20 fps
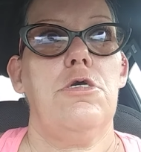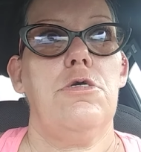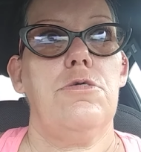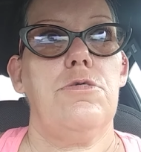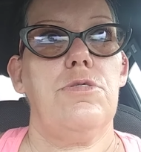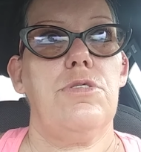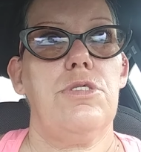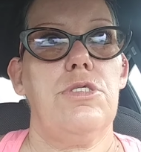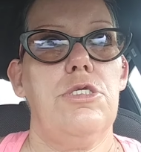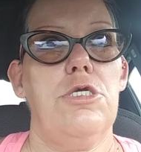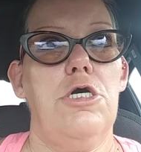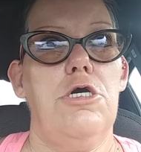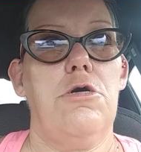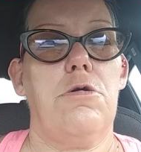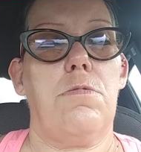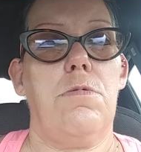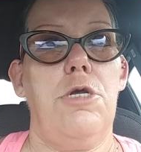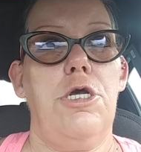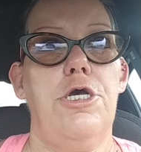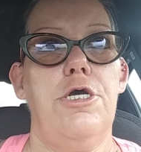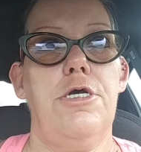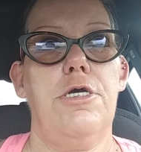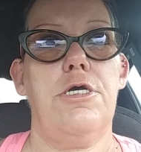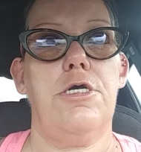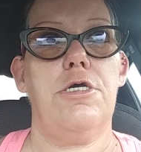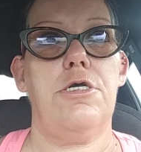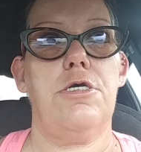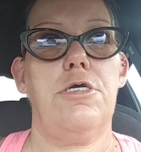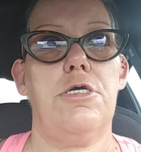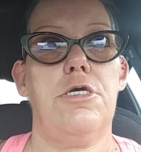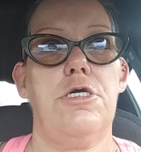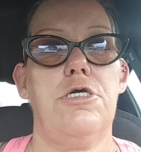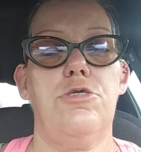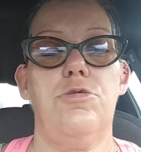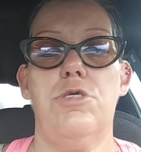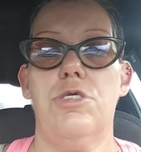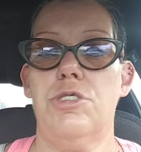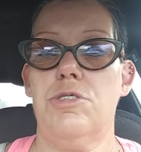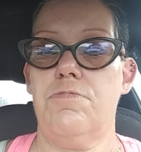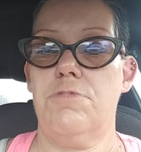So, I
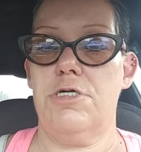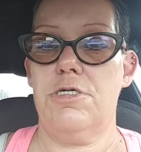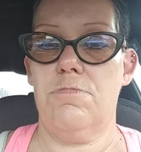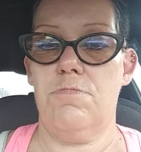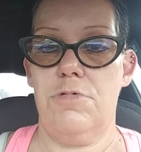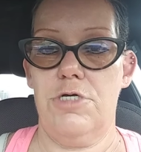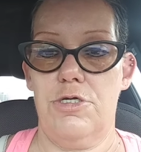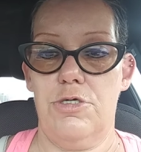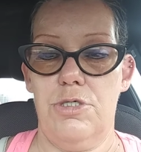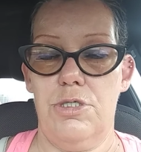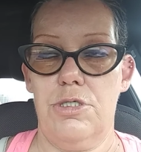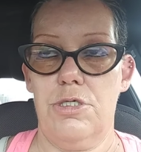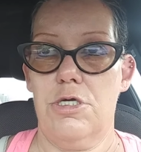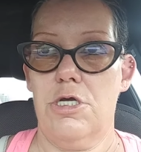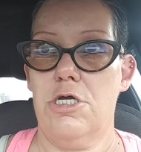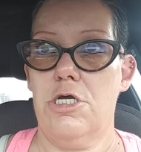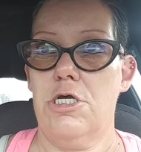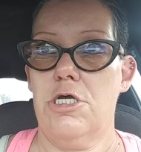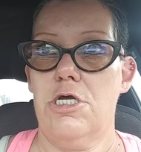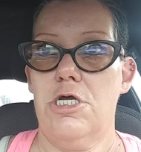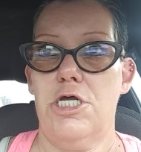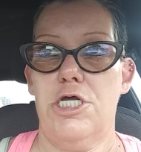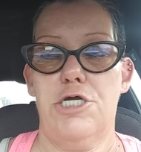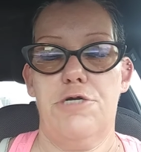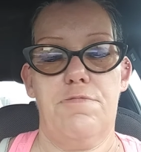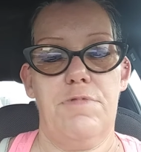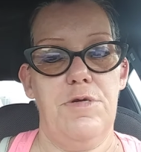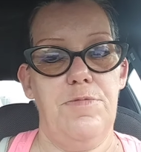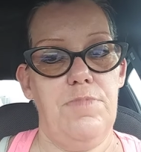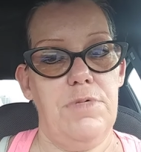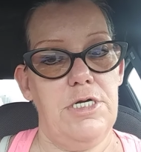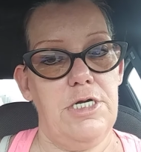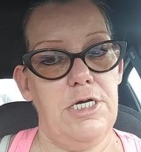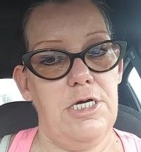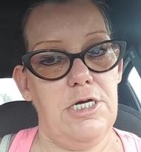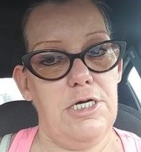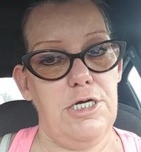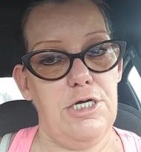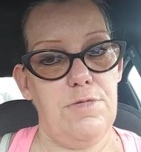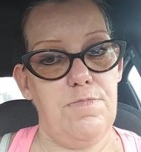just want to wish everybody
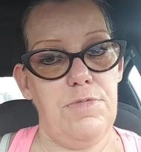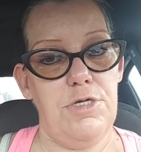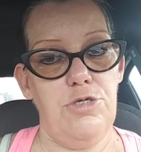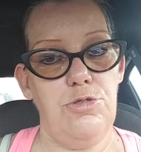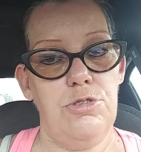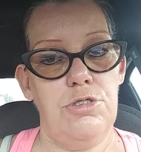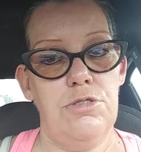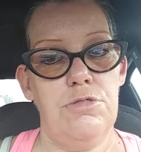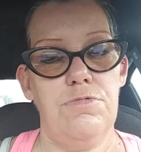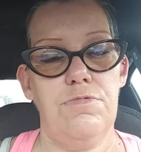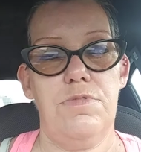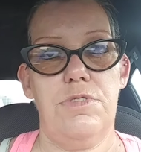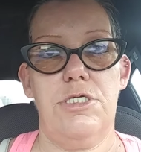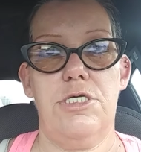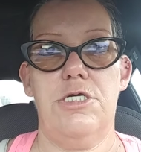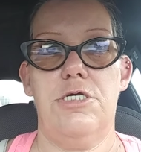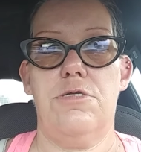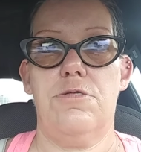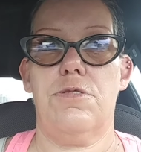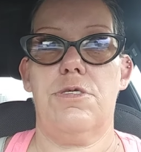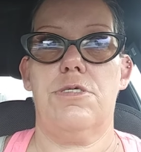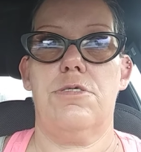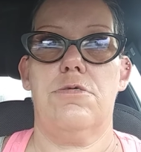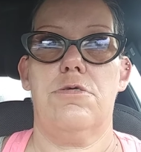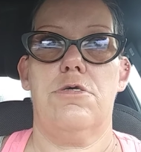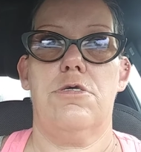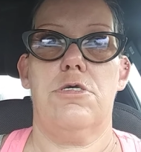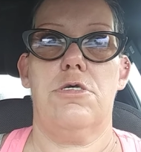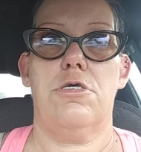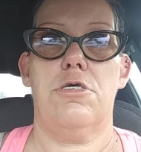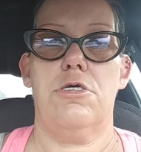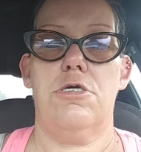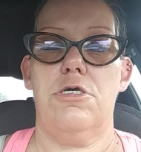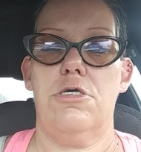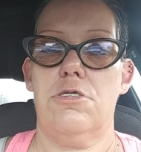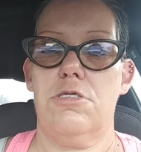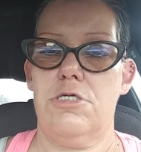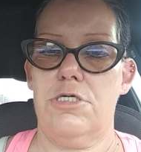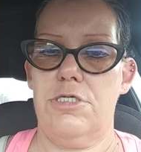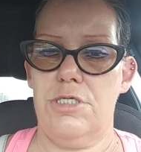a happy Juneteenth.
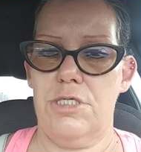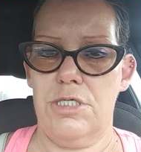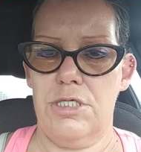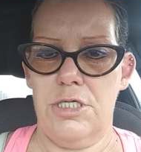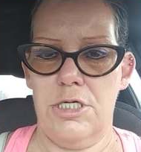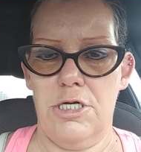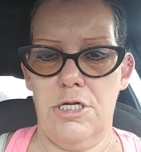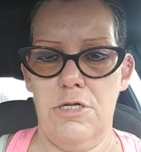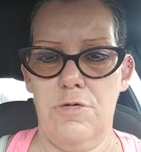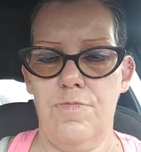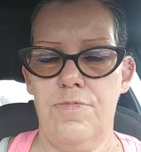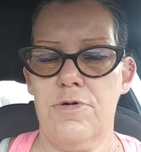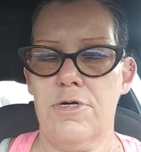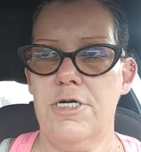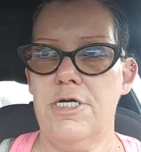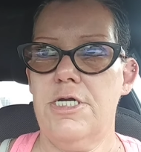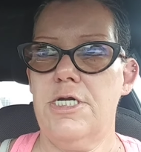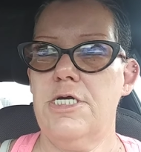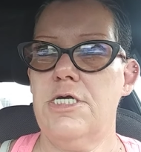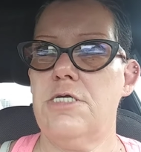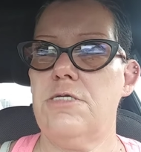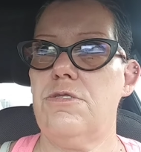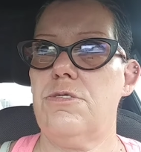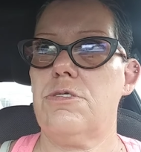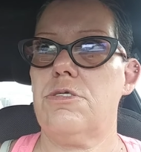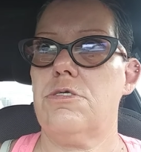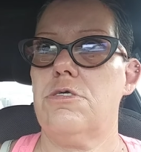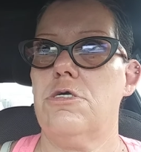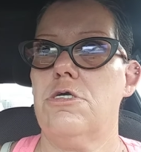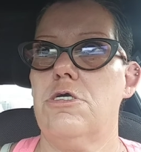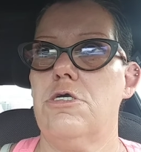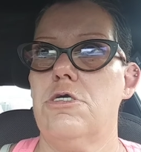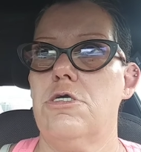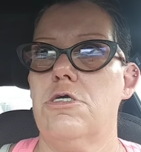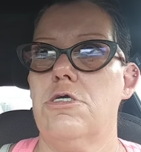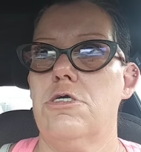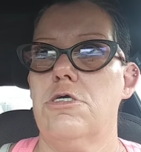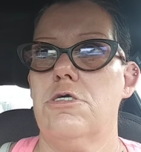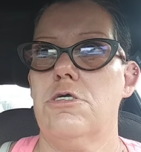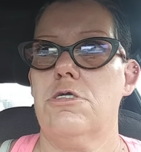And let's celebrate it.
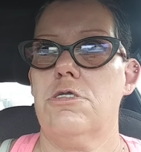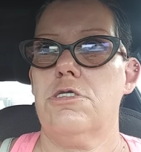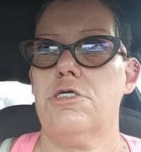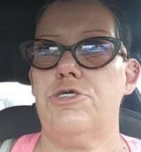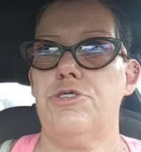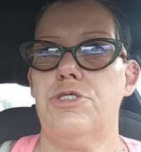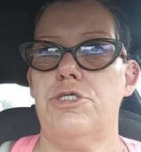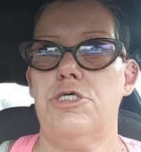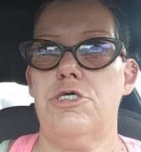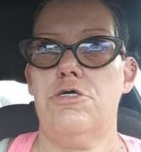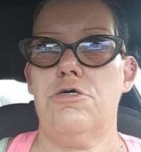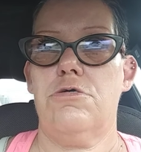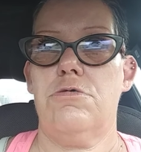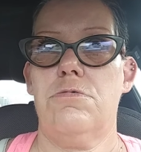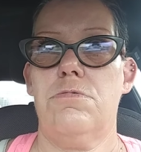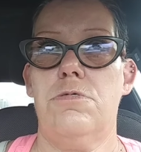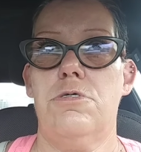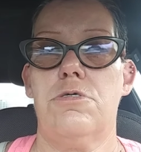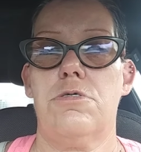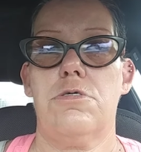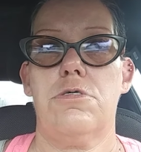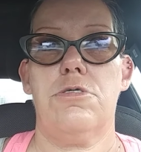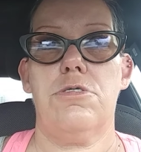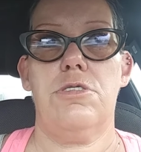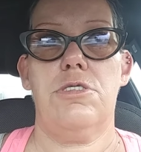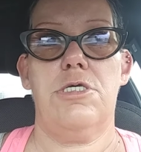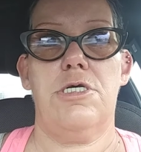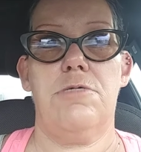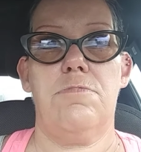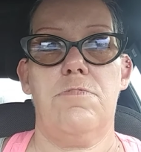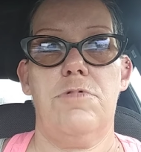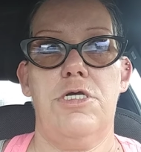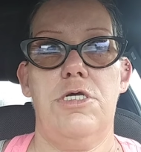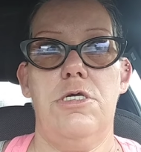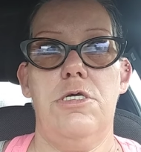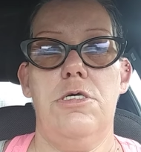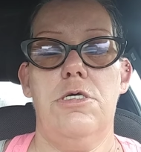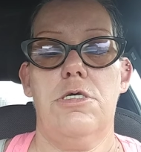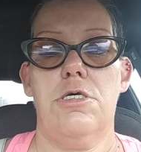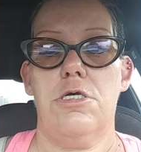Let's show that
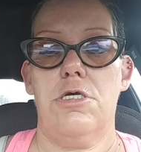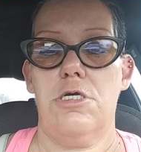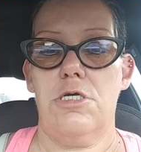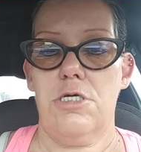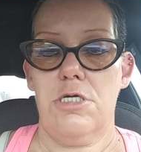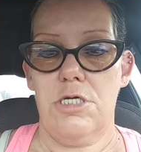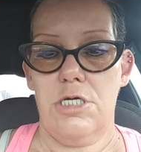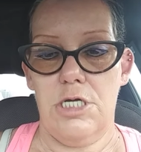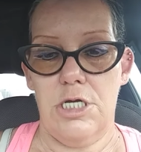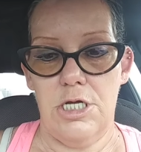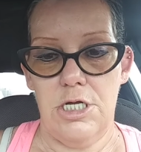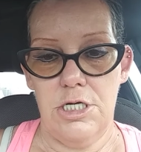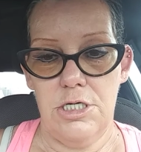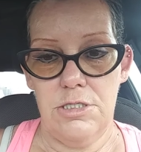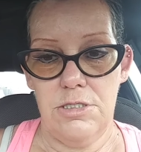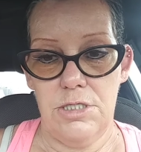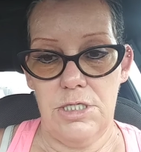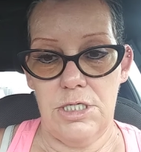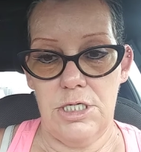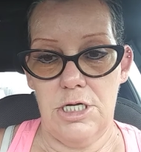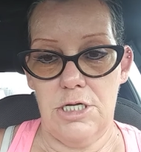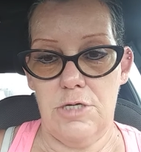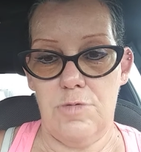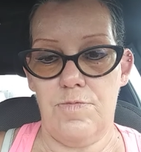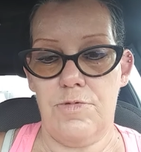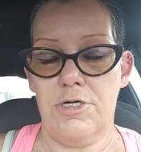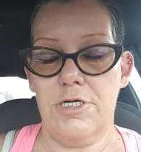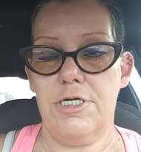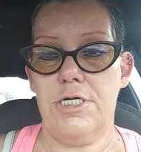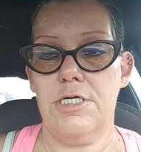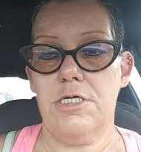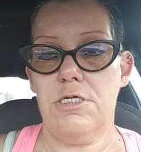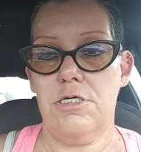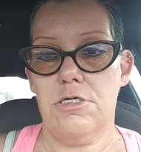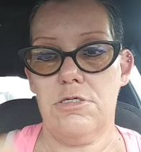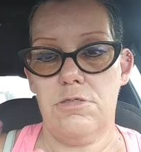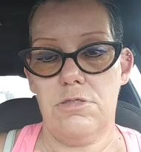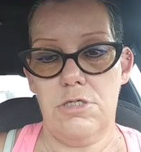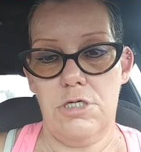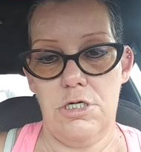we can celebrate it
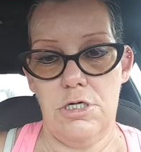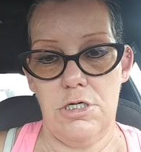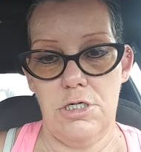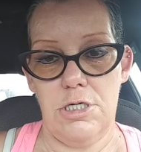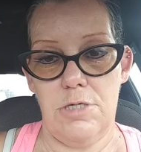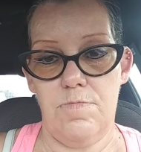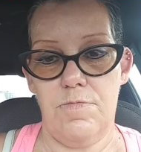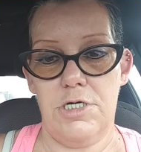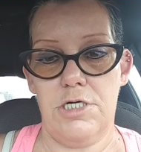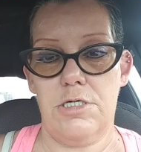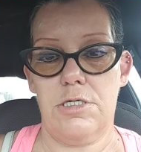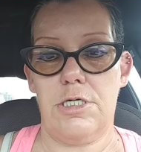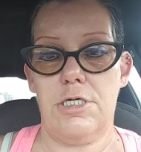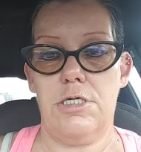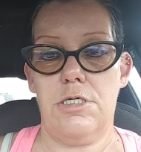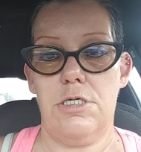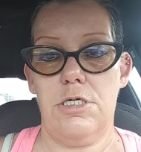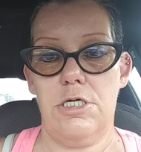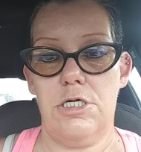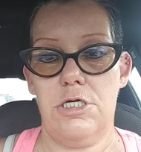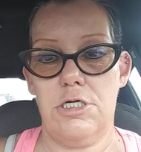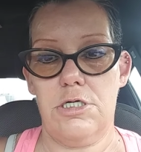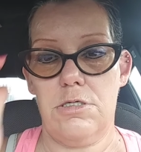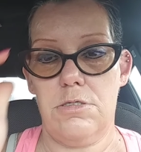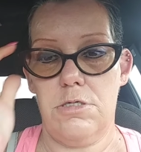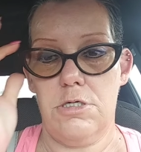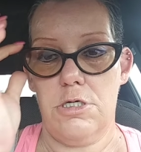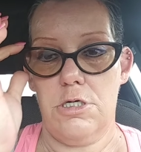and talk about it and